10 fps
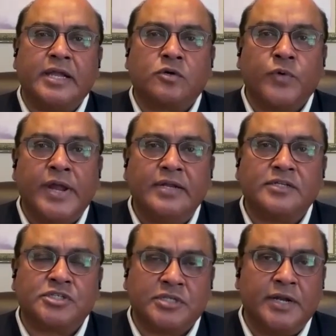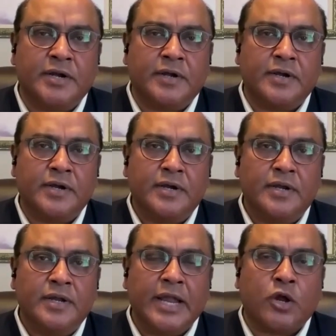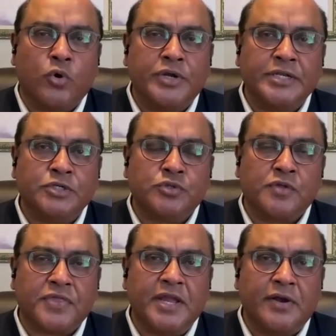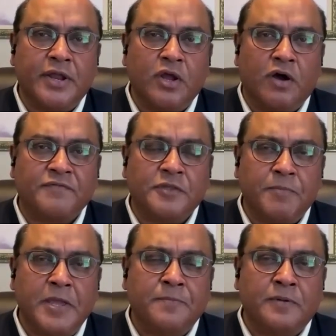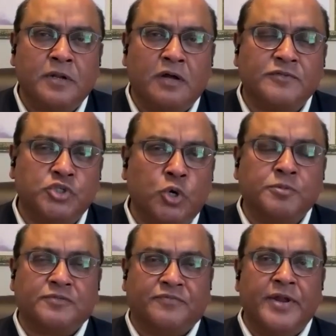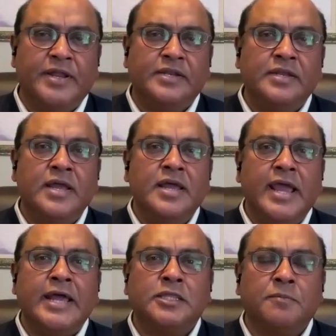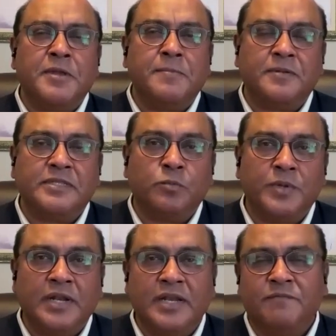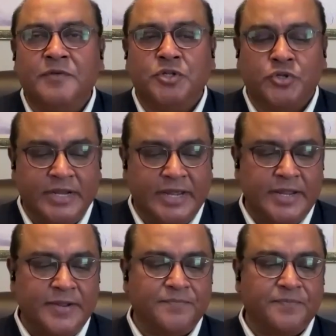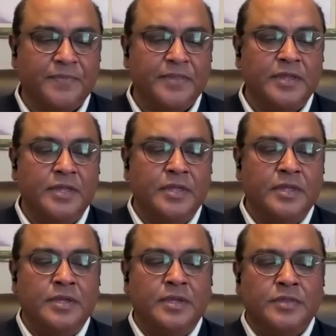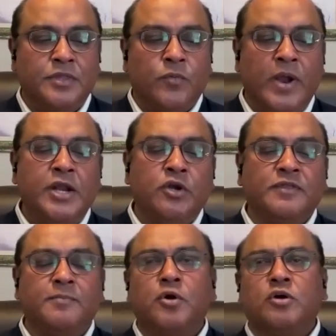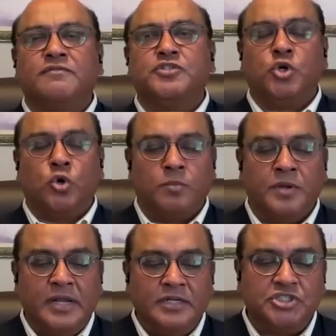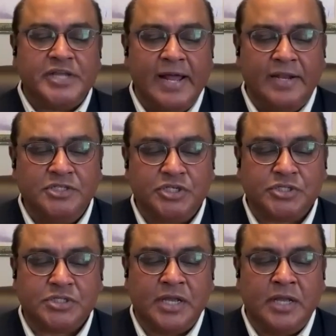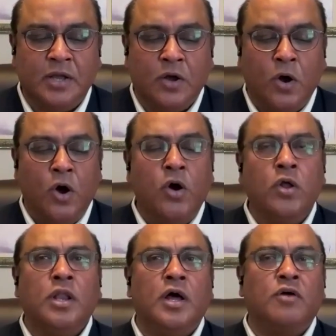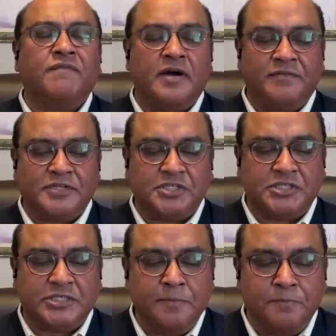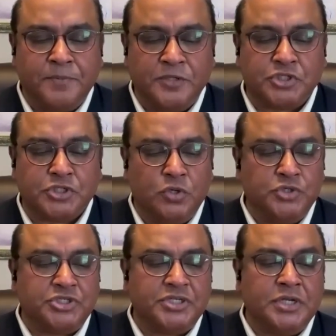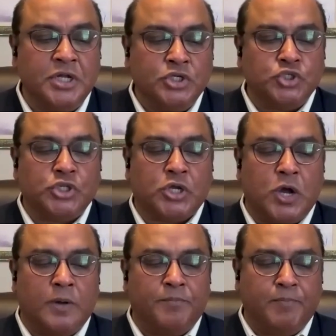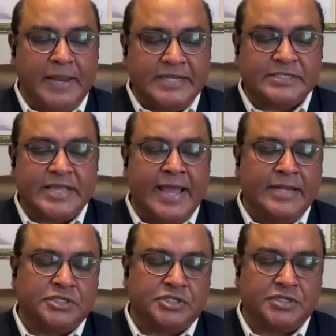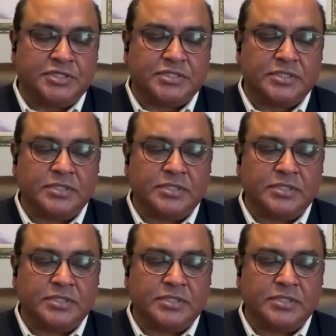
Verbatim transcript: a great sinner, according to the theory of the people of Job's friend and the people that we live with today. The writer of the book of Job challenges all of our simple solution to the complex answers,